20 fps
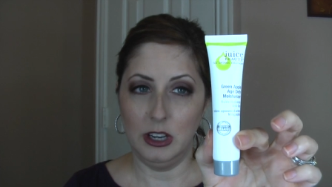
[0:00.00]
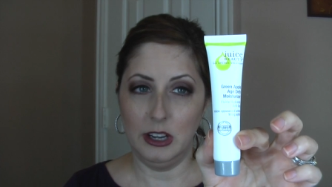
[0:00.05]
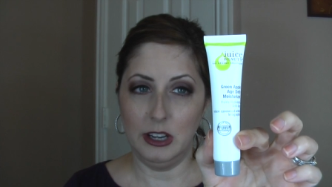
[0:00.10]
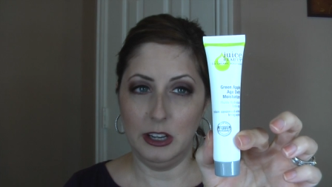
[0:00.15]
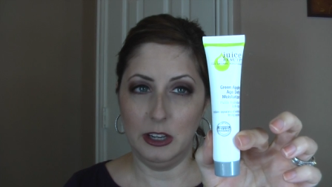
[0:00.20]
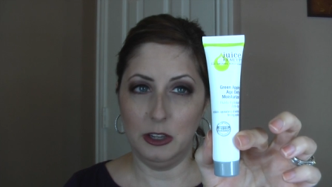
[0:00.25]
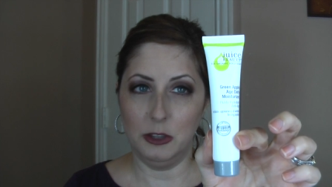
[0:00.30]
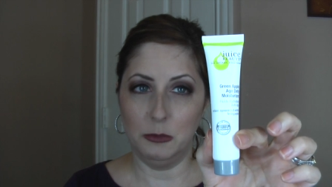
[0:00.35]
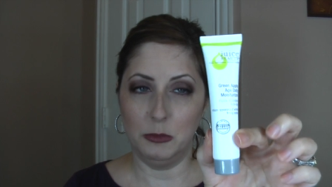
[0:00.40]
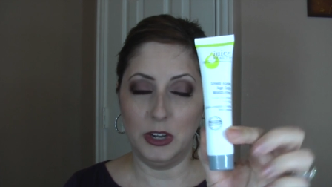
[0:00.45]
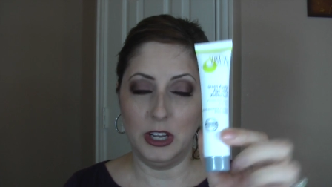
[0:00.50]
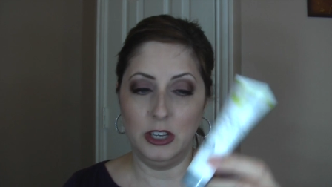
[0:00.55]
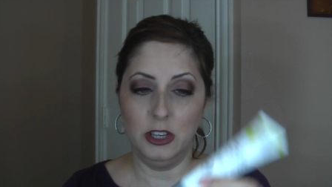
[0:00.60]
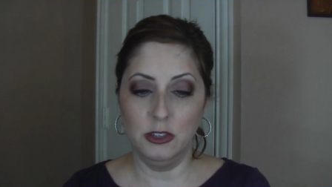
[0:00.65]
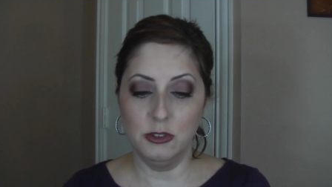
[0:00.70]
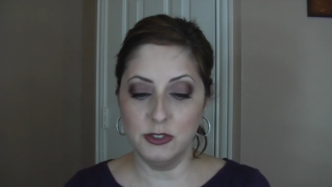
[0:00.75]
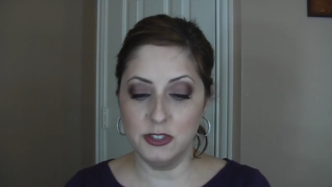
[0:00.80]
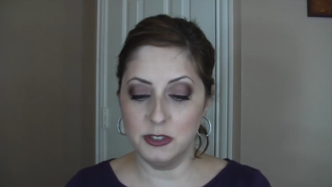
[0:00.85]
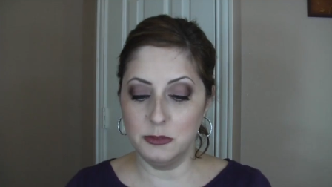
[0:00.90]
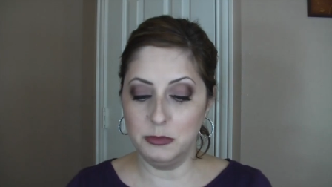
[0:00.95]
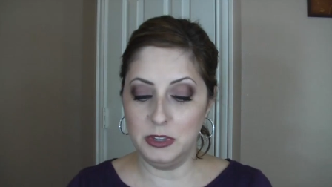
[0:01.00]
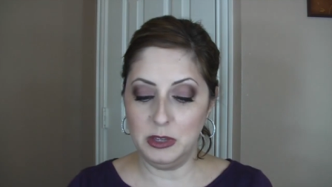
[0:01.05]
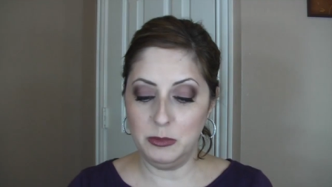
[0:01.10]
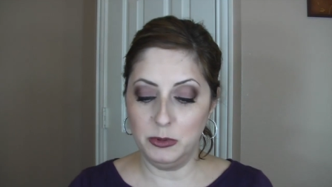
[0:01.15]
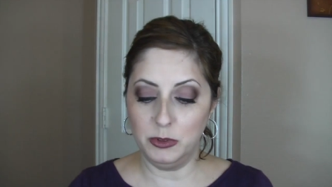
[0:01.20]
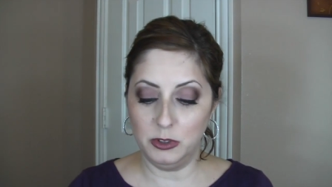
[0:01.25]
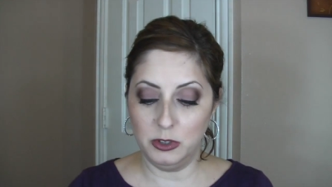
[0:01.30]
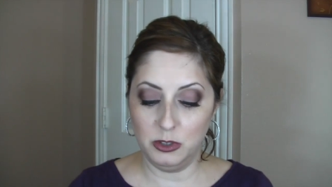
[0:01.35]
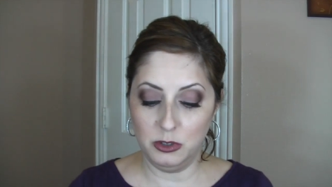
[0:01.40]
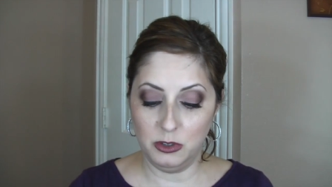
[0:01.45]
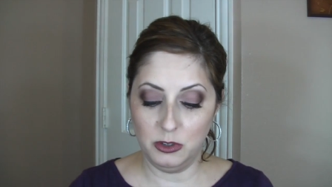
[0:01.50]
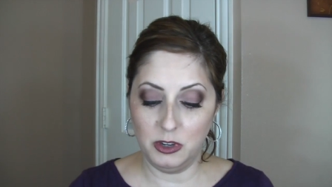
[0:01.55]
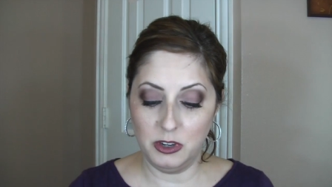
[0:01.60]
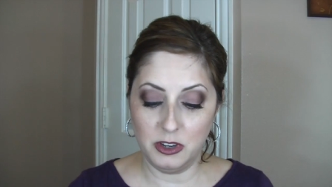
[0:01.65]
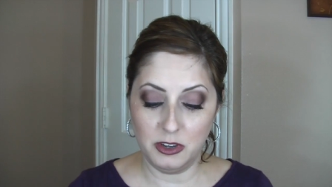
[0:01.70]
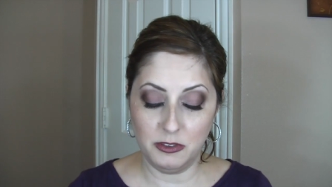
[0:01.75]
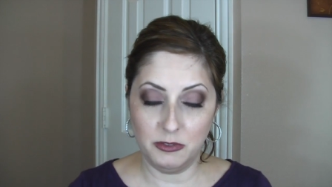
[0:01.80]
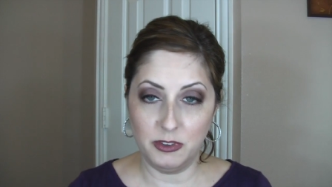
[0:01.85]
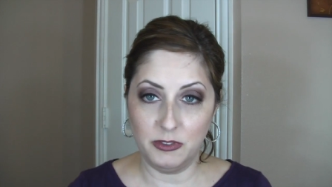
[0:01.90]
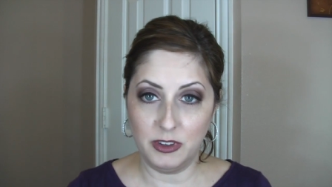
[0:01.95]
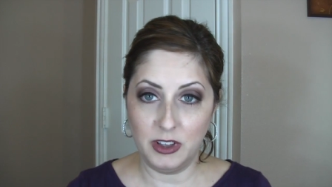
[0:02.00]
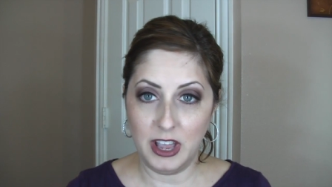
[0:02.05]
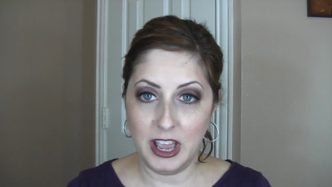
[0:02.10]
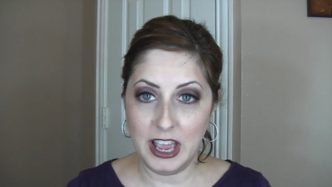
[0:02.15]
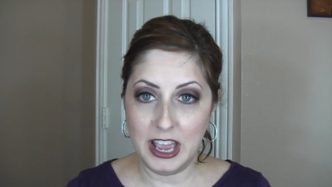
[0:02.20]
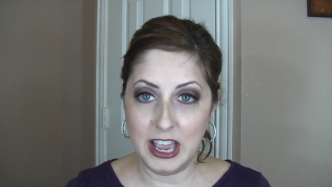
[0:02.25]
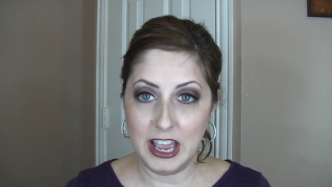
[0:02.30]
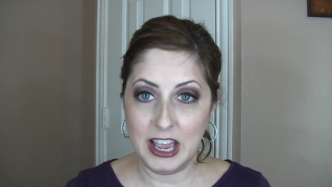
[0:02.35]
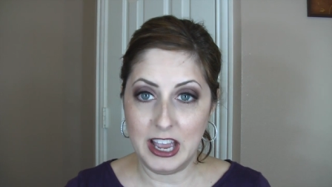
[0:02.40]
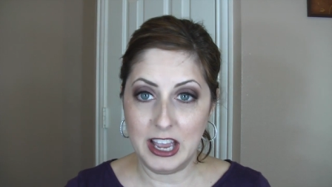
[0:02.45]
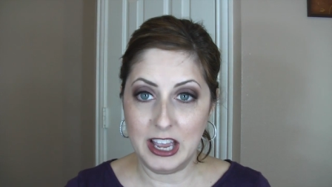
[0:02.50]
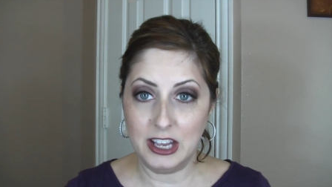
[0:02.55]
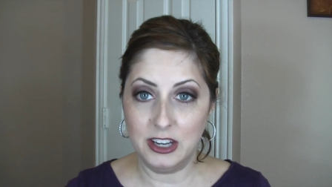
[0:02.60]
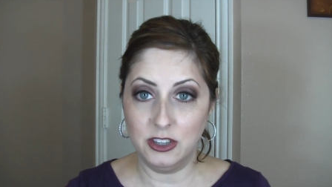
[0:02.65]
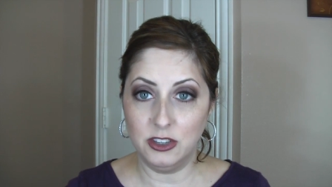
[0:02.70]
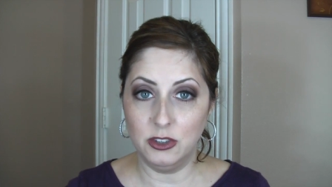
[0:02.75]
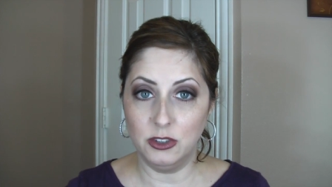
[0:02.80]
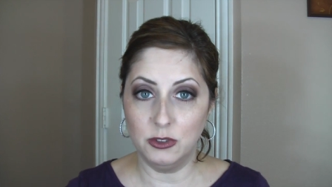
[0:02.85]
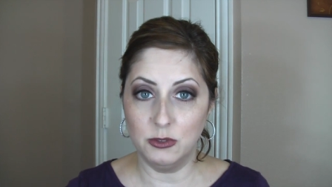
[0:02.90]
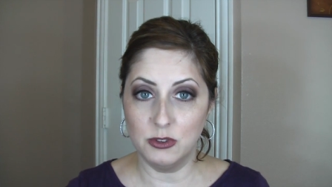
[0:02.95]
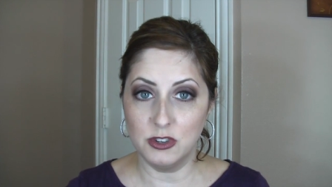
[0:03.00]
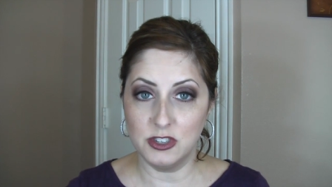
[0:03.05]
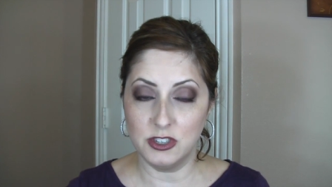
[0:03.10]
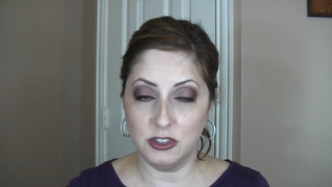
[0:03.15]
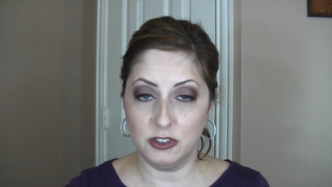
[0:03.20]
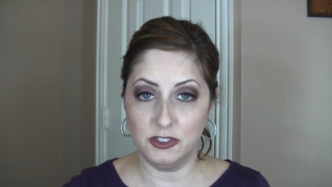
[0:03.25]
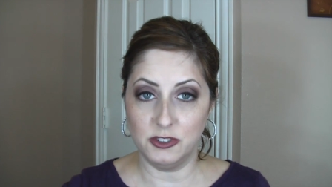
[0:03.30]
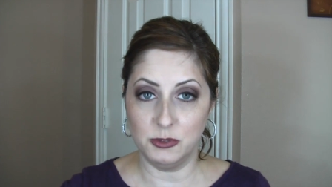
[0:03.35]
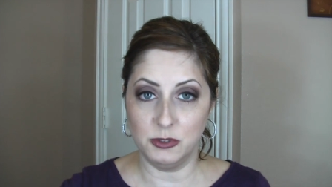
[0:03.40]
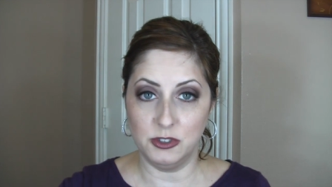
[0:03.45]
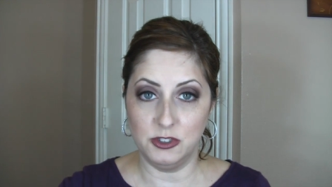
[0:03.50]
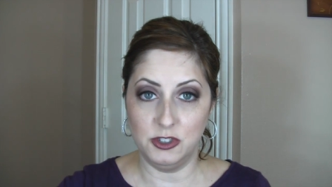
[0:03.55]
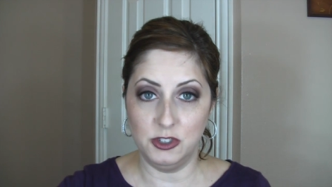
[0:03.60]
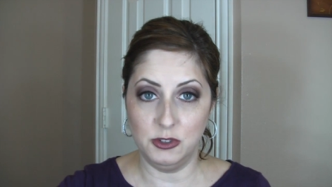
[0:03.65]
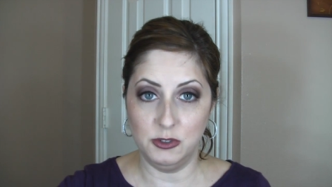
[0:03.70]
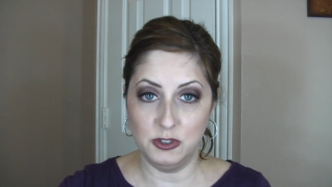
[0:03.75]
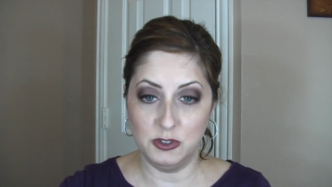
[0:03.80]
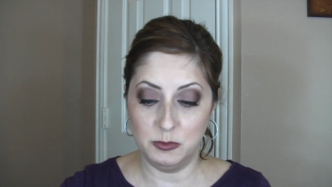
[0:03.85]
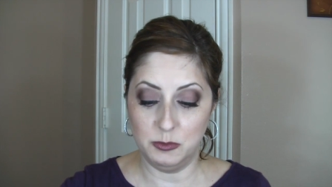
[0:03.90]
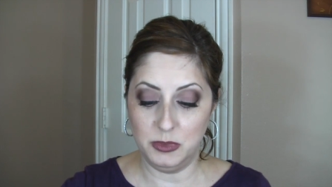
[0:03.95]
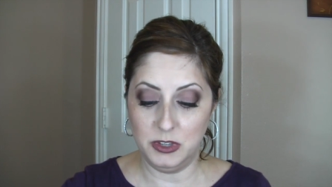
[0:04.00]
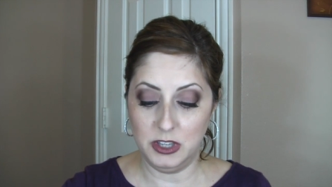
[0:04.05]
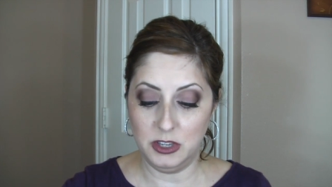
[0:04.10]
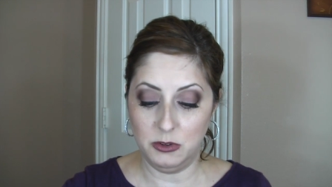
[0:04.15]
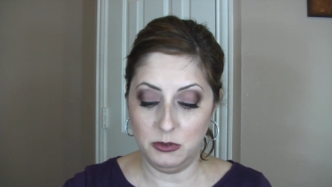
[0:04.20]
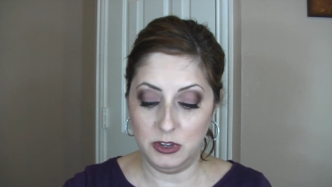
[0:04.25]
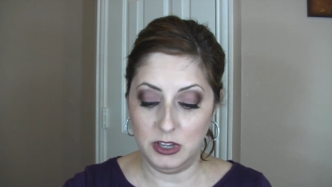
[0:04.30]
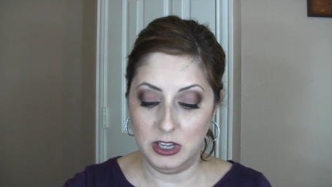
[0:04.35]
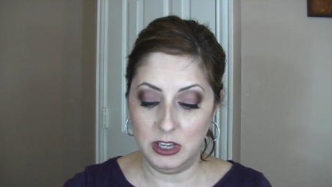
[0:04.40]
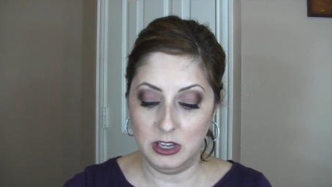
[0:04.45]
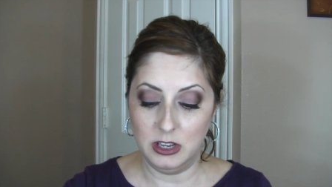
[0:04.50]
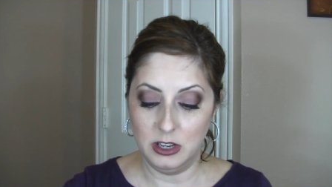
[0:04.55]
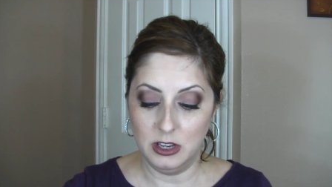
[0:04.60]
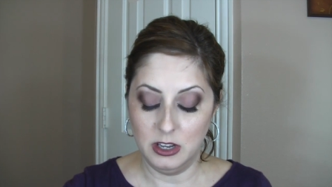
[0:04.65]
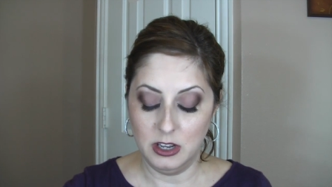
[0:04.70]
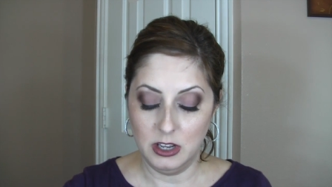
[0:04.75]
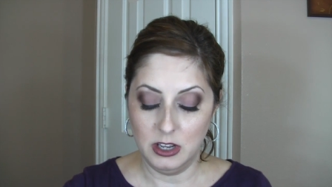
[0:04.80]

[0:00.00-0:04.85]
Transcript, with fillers: I know some people who have had good results with Juice Beauty.